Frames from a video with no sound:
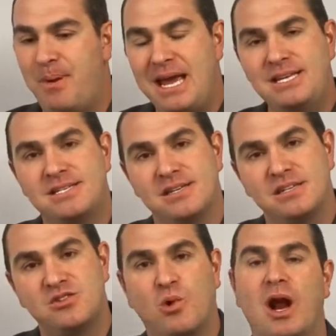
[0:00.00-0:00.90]

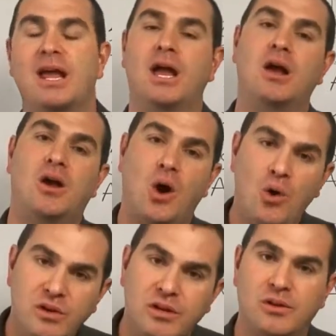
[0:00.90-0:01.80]
basis where I can
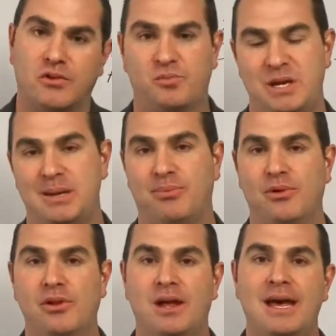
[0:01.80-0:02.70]
go to those
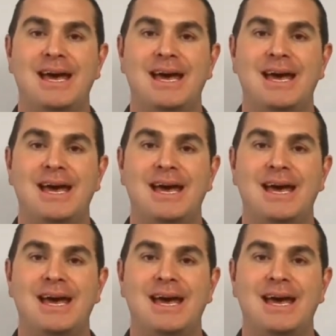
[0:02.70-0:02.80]
people